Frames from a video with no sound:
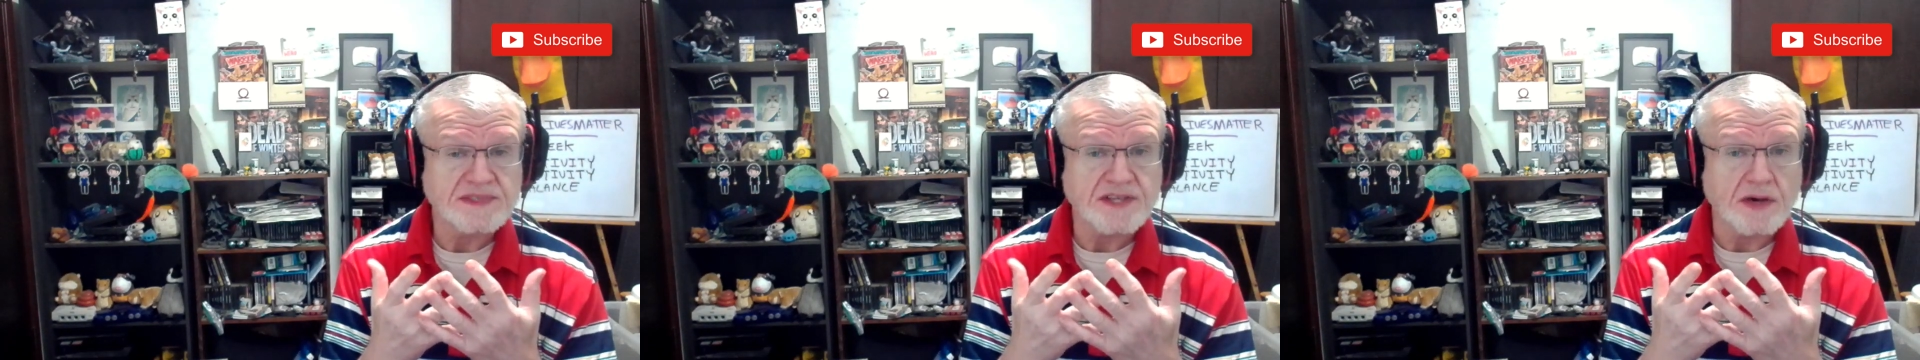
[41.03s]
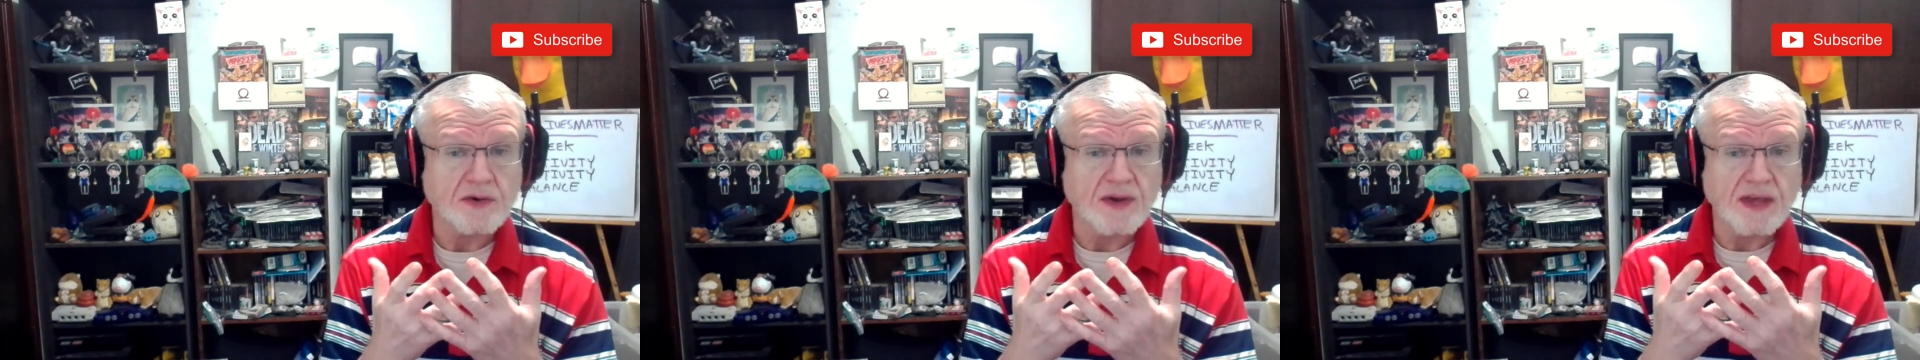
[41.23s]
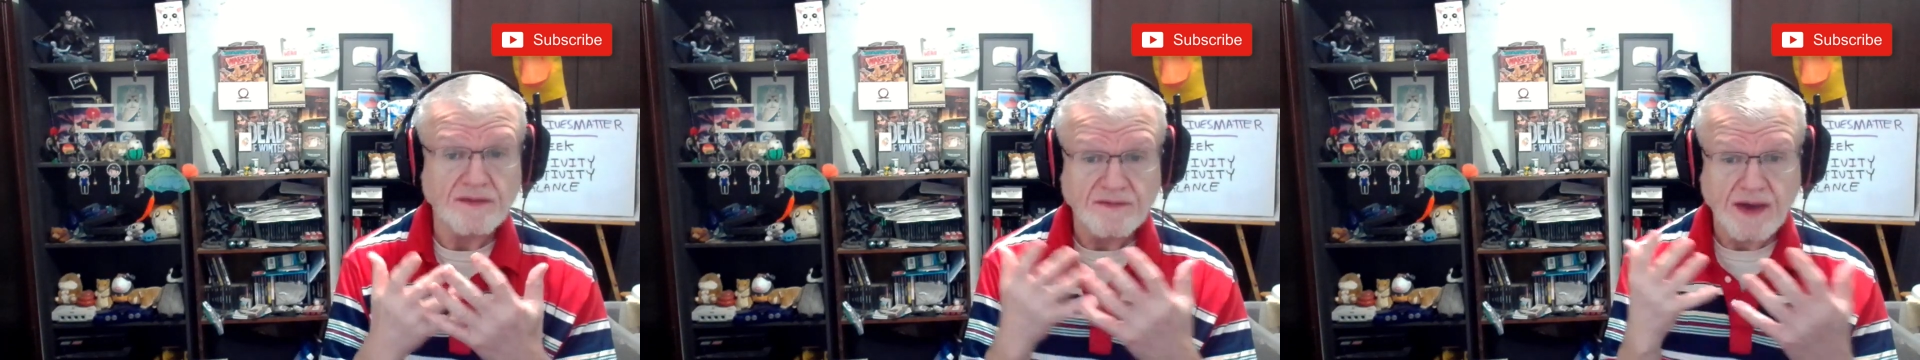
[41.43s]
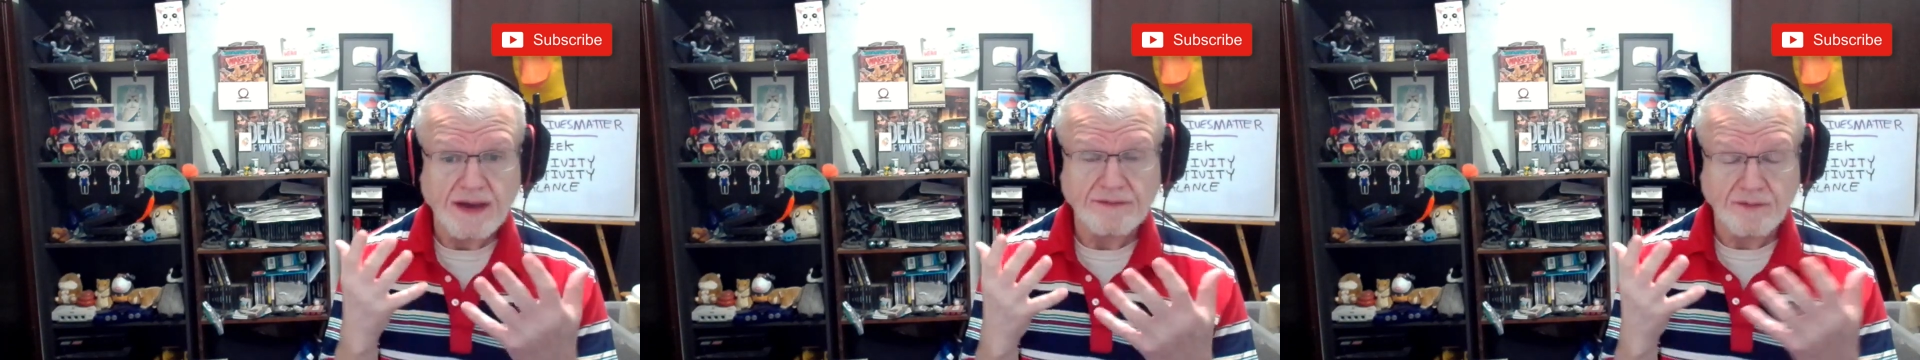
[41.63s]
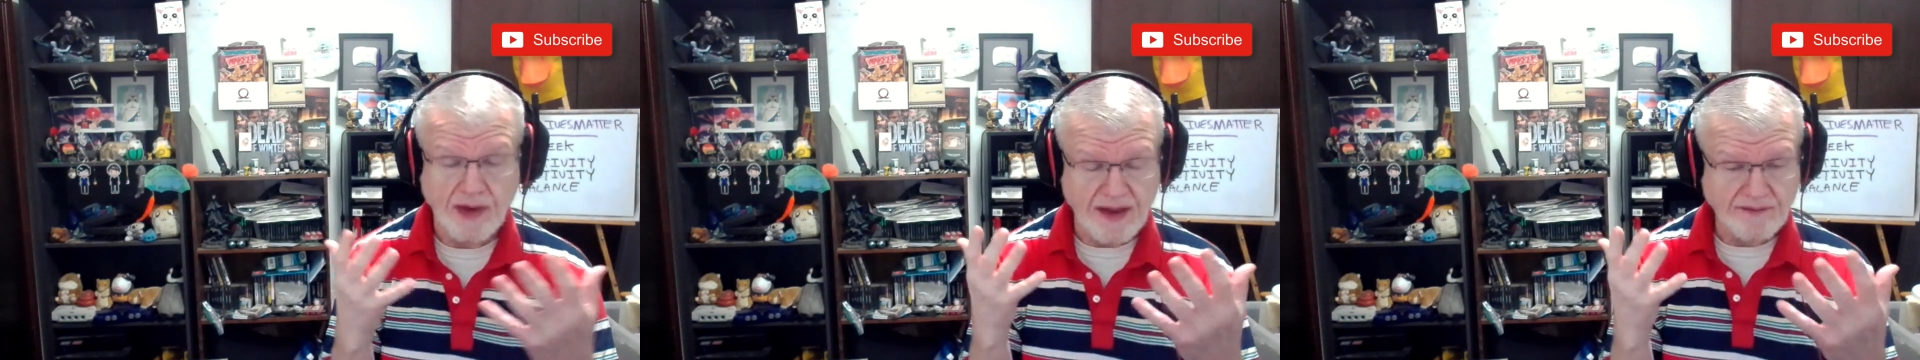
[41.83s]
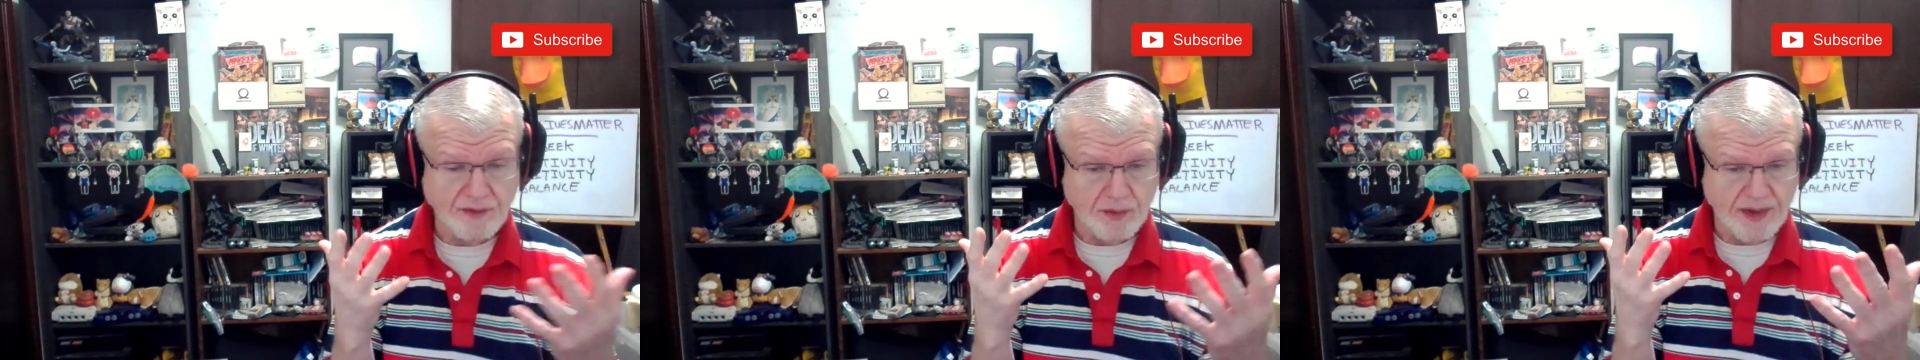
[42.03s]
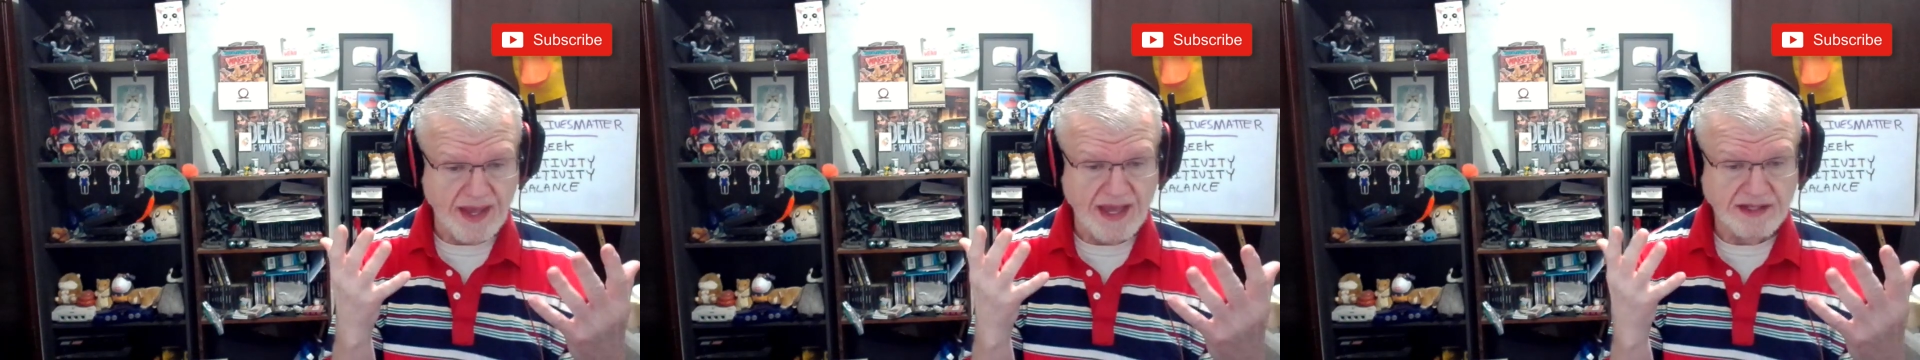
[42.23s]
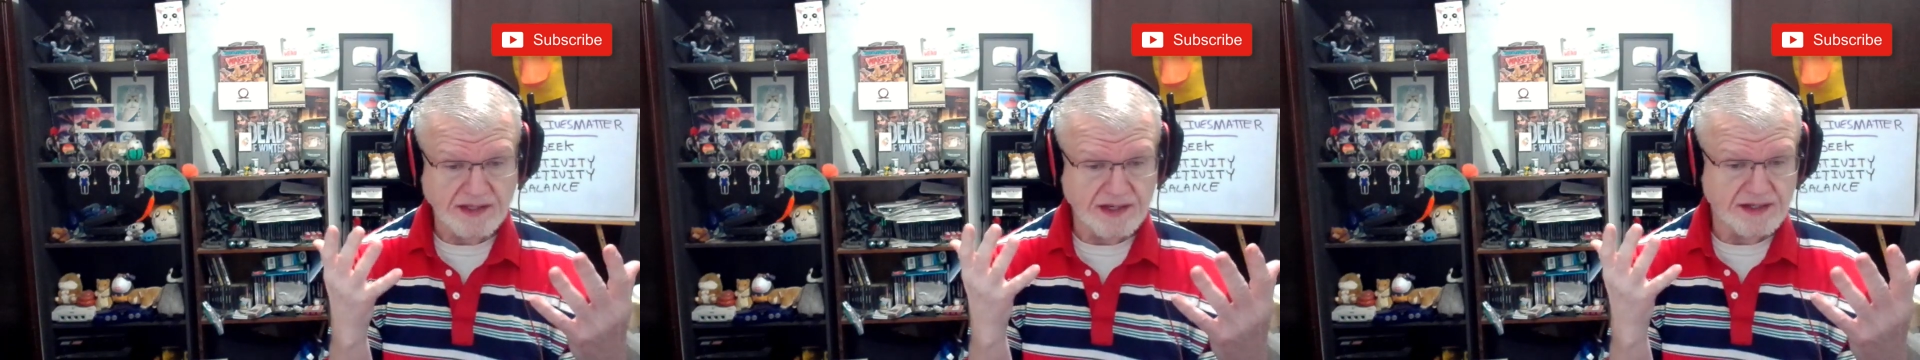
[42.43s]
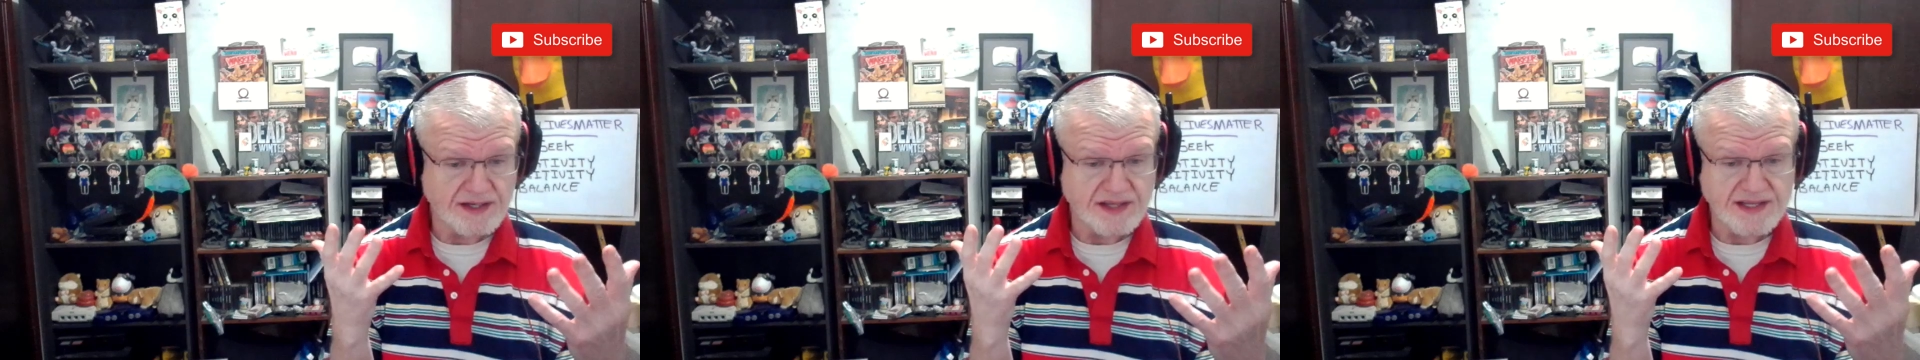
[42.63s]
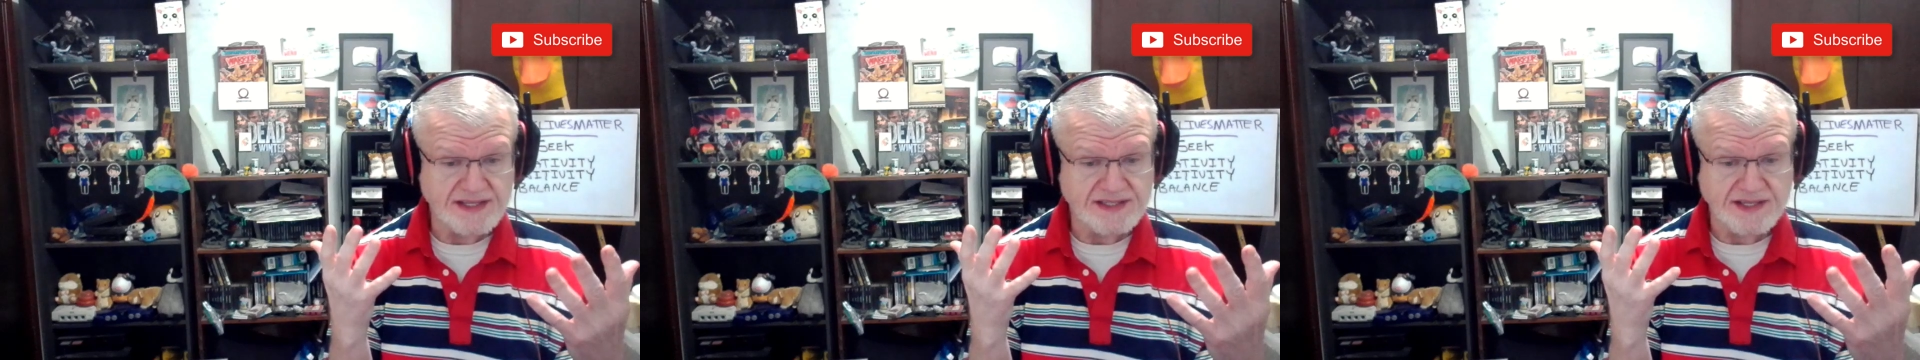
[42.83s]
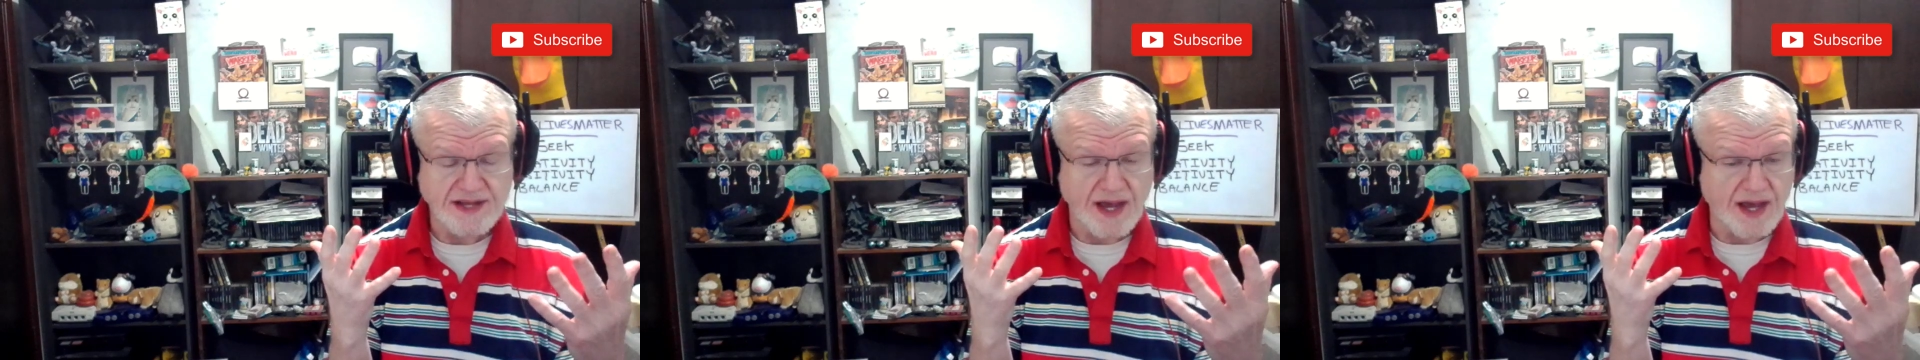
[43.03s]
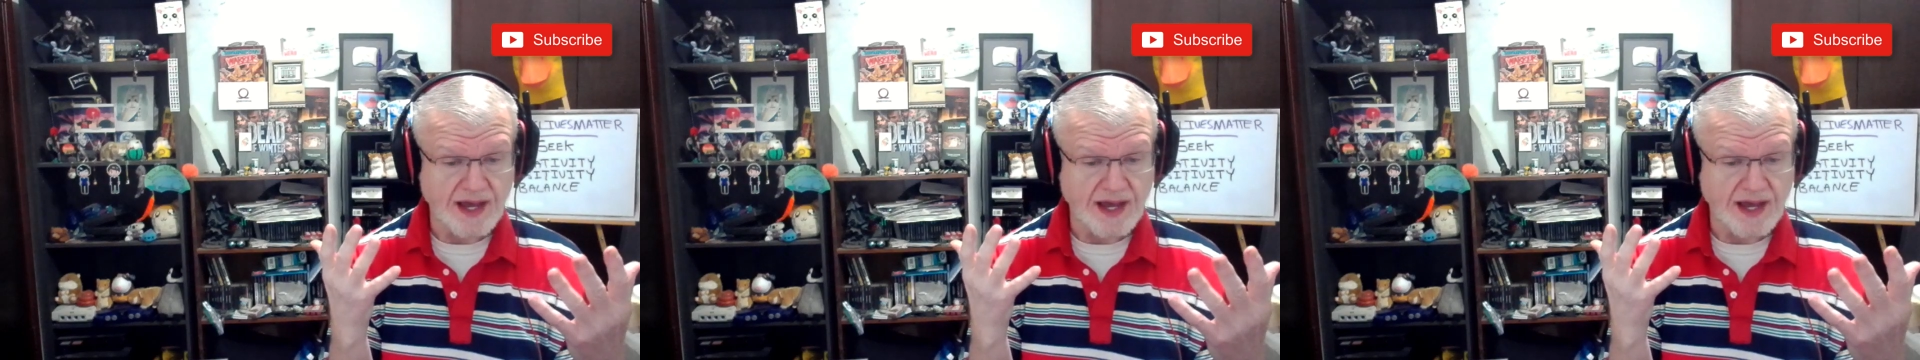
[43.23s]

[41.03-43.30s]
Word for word: so if I've ever reacted to this,